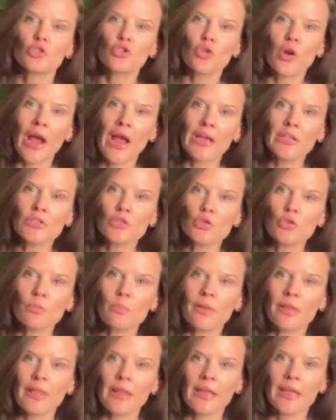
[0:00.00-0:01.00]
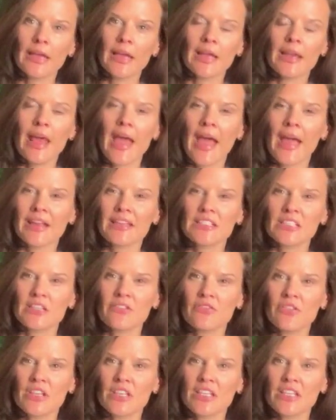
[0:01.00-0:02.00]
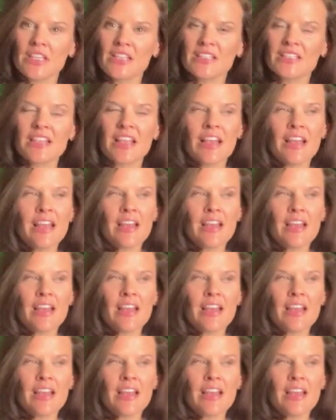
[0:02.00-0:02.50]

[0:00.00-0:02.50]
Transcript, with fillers: try to plan activities,